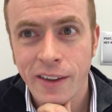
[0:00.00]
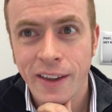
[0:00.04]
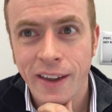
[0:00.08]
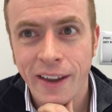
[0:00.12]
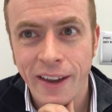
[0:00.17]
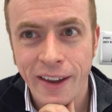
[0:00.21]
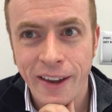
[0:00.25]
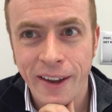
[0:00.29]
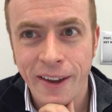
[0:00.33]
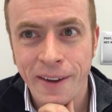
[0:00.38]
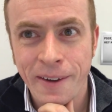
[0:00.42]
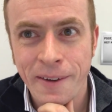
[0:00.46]

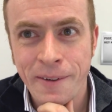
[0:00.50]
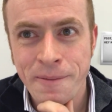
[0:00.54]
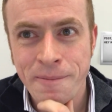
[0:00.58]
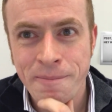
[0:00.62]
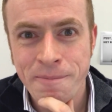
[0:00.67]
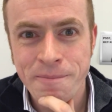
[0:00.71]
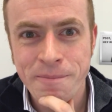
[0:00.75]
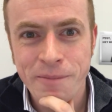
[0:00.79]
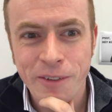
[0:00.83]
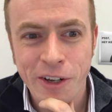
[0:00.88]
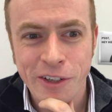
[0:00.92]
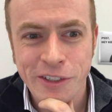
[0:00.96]

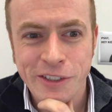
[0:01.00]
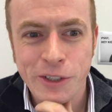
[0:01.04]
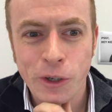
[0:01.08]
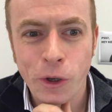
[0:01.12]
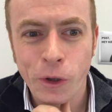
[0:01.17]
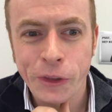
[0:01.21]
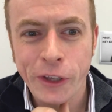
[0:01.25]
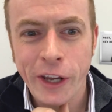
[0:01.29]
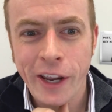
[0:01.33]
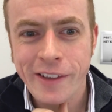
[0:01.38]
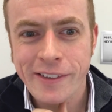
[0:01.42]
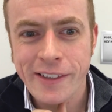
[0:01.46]
Because
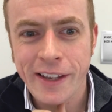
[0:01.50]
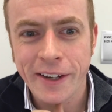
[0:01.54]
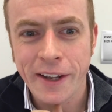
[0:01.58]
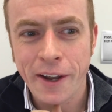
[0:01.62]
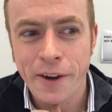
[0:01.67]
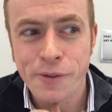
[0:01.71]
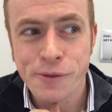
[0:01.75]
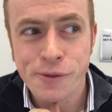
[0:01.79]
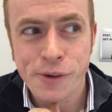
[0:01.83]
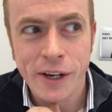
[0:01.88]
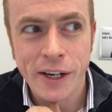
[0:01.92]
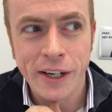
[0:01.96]
Kote is like
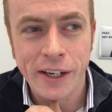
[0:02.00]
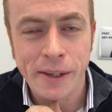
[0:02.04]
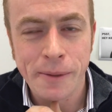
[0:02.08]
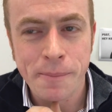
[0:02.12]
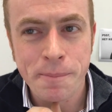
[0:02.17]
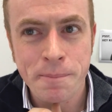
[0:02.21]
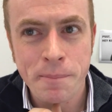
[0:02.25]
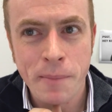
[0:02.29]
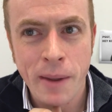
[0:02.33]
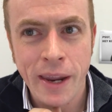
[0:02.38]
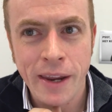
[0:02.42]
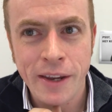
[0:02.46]
a really
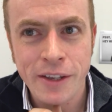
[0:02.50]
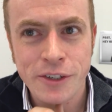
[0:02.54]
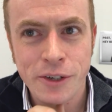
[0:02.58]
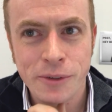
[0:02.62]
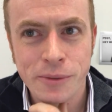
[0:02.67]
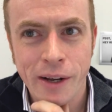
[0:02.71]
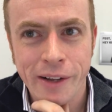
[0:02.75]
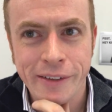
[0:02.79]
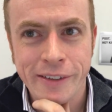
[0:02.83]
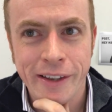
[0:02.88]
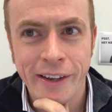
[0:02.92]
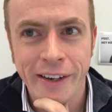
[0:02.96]
major
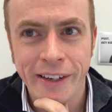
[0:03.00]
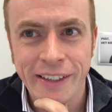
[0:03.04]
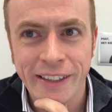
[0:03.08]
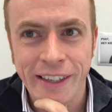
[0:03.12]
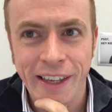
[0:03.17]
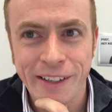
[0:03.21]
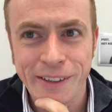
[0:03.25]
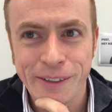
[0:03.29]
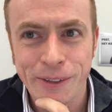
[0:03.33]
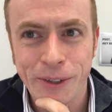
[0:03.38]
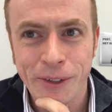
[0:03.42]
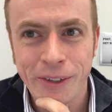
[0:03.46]
waza in
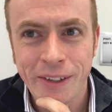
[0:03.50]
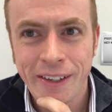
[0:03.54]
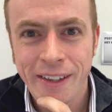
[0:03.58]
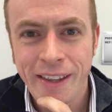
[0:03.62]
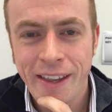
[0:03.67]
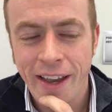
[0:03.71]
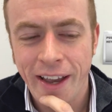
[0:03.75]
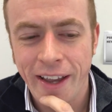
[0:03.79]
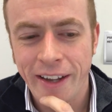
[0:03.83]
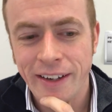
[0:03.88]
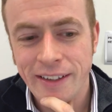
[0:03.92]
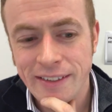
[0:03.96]
Kendo,
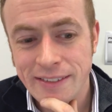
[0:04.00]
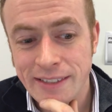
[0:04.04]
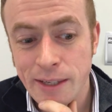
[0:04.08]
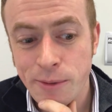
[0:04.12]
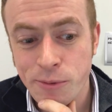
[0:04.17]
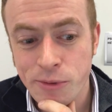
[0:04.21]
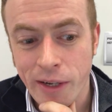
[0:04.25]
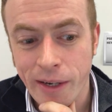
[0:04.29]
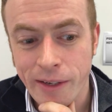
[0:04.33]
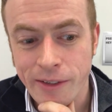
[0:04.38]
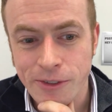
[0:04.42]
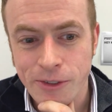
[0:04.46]
and it
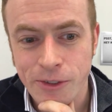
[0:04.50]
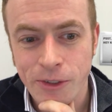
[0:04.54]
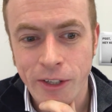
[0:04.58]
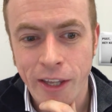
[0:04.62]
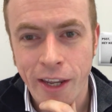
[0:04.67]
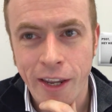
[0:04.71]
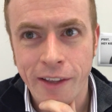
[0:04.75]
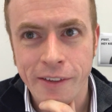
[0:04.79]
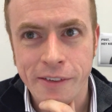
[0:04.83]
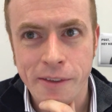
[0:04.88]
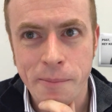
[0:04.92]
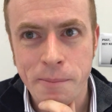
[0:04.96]
seems like Sune
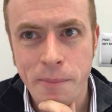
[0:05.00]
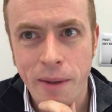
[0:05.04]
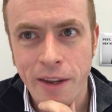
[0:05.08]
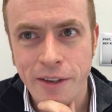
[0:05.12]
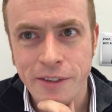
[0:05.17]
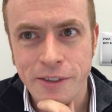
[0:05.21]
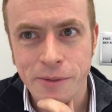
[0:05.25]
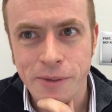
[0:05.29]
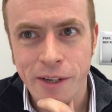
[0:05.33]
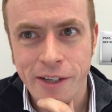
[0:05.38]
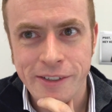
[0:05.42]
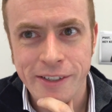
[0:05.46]
is a
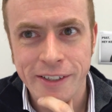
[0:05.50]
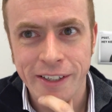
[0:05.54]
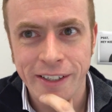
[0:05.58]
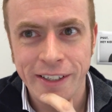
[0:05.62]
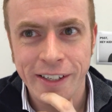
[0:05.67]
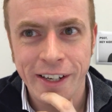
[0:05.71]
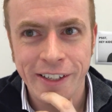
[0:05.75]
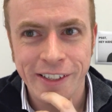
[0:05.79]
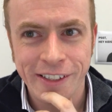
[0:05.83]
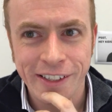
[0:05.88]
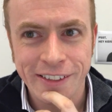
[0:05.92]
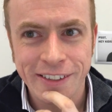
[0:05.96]
major waza
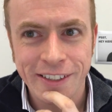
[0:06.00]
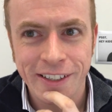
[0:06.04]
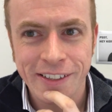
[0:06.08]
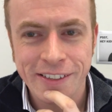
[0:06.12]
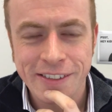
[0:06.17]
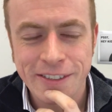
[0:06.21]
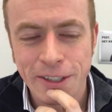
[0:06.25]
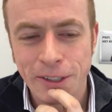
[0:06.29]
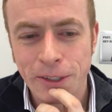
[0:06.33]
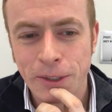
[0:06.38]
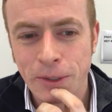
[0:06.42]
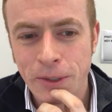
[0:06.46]
in
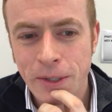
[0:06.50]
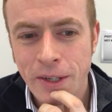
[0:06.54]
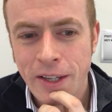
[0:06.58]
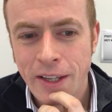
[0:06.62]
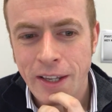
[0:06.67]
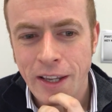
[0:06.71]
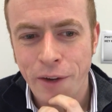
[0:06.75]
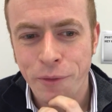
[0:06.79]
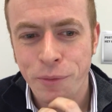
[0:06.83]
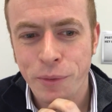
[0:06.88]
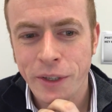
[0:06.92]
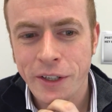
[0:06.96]
Naginata, so
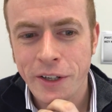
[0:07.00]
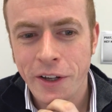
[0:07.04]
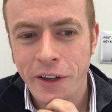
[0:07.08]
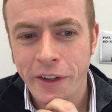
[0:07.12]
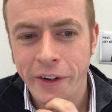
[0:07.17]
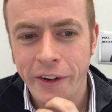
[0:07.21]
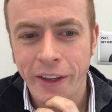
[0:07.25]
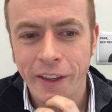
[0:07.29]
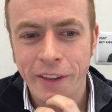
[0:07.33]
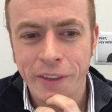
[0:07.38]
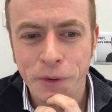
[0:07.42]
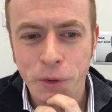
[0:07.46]
if we
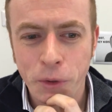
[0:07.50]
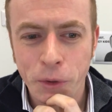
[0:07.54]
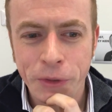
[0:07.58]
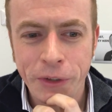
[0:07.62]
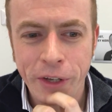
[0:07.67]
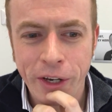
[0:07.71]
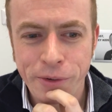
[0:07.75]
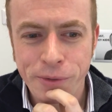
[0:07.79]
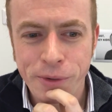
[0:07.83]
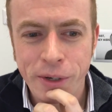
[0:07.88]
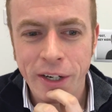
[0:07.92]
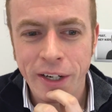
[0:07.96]
can't hit the
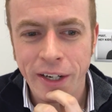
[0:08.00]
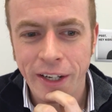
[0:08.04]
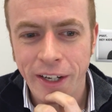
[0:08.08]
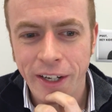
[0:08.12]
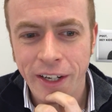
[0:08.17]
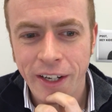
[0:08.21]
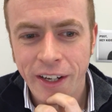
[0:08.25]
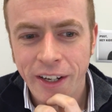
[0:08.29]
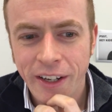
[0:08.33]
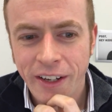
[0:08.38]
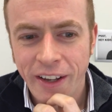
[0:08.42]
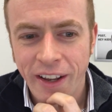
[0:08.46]
Kote
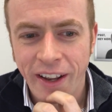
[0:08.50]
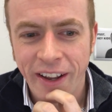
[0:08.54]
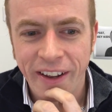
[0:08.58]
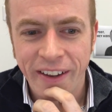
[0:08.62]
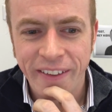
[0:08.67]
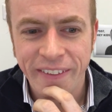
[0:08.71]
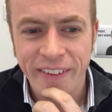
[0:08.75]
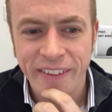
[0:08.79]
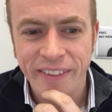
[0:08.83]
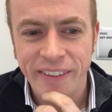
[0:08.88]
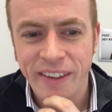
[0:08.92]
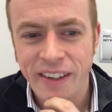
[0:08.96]
really,
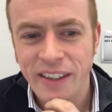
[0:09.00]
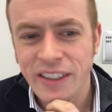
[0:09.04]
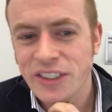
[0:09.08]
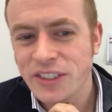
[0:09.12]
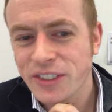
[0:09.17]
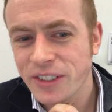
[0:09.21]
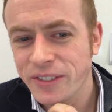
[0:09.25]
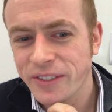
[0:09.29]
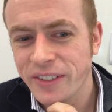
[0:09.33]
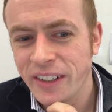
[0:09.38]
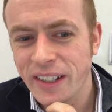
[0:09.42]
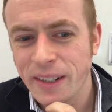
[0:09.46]
then they
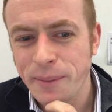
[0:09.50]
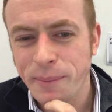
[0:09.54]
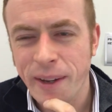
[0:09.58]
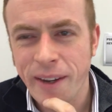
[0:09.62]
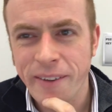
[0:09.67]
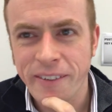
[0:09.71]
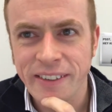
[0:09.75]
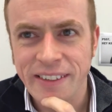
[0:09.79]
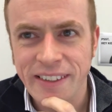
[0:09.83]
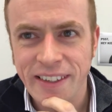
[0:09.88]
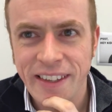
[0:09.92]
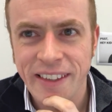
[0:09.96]
shouldn't really be
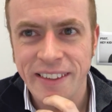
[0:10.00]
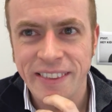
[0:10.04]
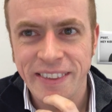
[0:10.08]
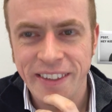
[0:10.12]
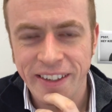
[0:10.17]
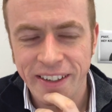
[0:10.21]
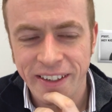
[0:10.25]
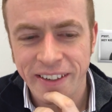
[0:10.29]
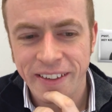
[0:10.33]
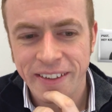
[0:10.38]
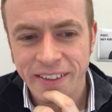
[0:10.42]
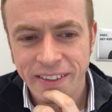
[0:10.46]
able to hit
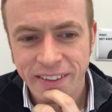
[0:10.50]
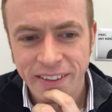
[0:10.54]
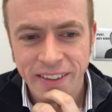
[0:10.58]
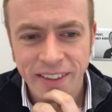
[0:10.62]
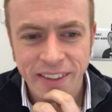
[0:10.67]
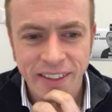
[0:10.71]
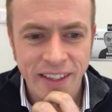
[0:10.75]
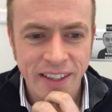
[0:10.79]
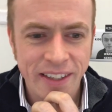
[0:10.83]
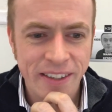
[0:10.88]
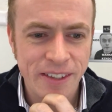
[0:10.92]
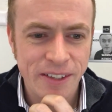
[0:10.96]
the
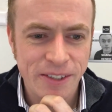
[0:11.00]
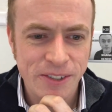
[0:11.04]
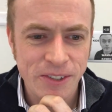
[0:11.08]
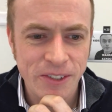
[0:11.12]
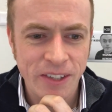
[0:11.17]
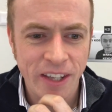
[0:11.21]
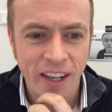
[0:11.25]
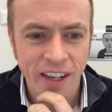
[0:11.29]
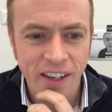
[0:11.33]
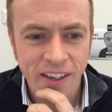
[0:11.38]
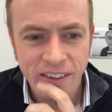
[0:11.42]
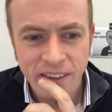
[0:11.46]

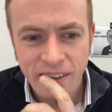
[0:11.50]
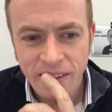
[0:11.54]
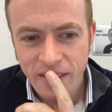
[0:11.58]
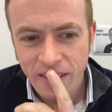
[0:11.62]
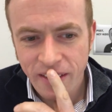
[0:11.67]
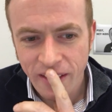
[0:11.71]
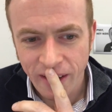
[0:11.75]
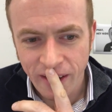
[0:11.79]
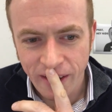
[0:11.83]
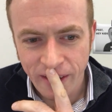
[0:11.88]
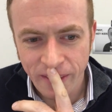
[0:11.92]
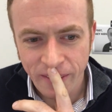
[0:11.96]
Sune.
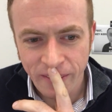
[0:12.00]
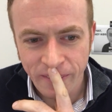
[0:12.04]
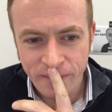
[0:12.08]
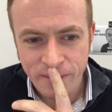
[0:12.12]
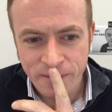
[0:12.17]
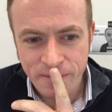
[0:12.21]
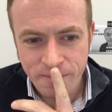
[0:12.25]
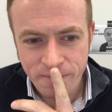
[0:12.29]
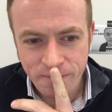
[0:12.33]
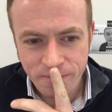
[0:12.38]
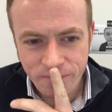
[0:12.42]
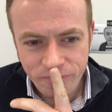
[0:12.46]
I
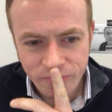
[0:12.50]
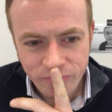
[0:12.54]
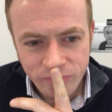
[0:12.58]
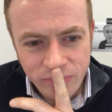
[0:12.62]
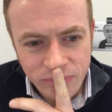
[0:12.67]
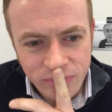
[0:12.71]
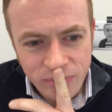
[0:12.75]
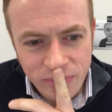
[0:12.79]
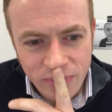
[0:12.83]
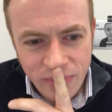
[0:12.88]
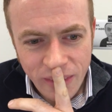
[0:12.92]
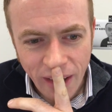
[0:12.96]
mean,
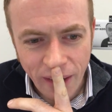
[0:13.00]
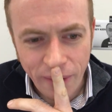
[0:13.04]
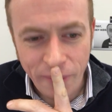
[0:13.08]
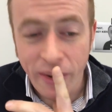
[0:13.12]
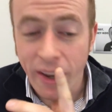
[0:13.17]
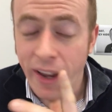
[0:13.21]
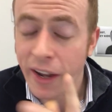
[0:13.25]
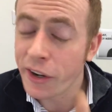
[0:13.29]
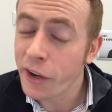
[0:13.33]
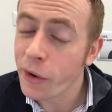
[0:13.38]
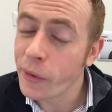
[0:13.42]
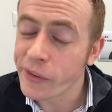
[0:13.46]

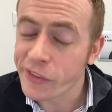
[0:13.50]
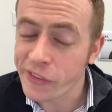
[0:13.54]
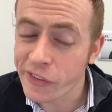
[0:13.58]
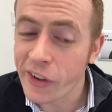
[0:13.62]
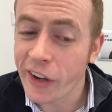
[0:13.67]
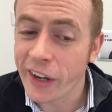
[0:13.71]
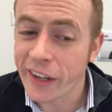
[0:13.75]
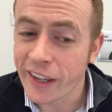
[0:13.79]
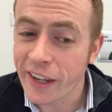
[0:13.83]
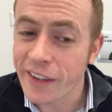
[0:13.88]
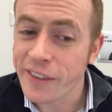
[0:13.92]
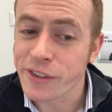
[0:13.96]
I know it's
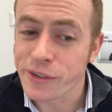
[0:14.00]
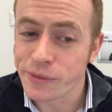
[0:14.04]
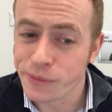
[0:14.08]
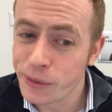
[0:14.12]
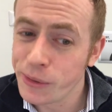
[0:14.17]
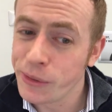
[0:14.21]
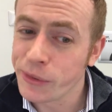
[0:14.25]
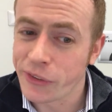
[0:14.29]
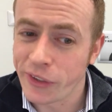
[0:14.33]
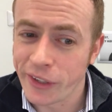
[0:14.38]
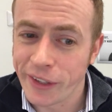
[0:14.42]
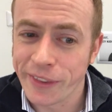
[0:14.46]
not against the
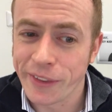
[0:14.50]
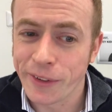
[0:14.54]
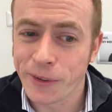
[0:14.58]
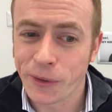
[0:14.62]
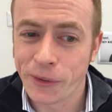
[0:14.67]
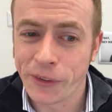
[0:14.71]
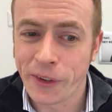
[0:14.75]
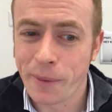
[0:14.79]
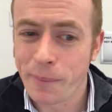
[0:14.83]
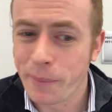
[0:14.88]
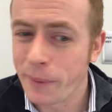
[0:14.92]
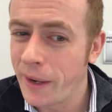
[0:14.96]
rules to hit the
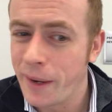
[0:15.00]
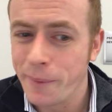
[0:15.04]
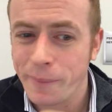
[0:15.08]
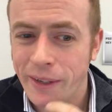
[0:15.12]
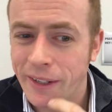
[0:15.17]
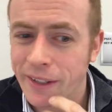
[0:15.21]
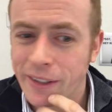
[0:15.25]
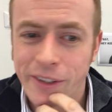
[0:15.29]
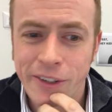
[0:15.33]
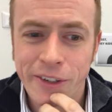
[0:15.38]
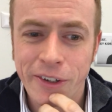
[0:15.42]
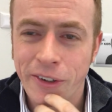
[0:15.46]
Kote, but I
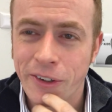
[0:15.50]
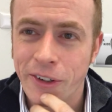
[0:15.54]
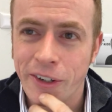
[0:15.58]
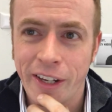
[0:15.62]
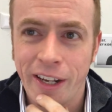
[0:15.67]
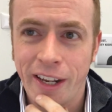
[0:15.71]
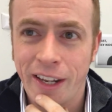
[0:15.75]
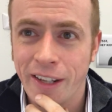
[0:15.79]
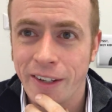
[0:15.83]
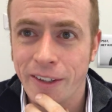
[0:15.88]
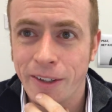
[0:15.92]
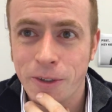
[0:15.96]
mean, you're not going
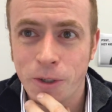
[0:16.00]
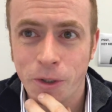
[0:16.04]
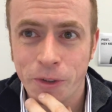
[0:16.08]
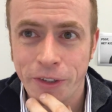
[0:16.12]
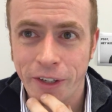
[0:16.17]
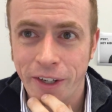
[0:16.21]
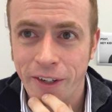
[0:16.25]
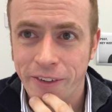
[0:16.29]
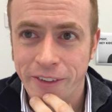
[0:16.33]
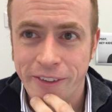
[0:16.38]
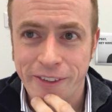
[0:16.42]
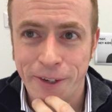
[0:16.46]
to hit the
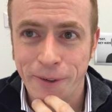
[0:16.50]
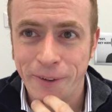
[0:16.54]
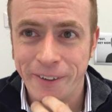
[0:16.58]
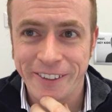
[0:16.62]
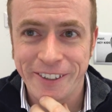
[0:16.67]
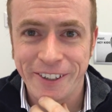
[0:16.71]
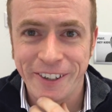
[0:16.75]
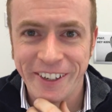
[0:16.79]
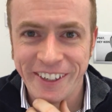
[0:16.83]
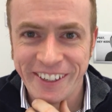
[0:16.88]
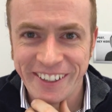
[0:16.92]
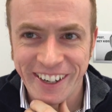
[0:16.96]
Kote or someone
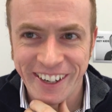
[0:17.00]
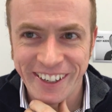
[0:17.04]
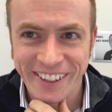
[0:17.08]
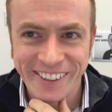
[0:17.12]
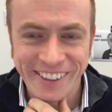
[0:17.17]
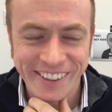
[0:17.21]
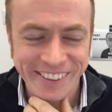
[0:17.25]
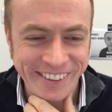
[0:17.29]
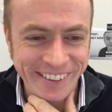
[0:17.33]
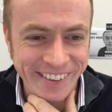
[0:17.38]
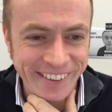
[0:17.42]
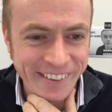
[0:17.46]
doing
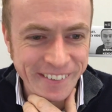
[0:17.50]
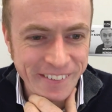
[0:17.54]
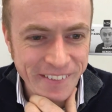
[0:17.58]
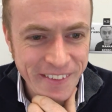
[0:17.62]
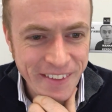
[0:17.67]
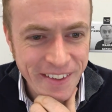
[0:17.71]
Naginata.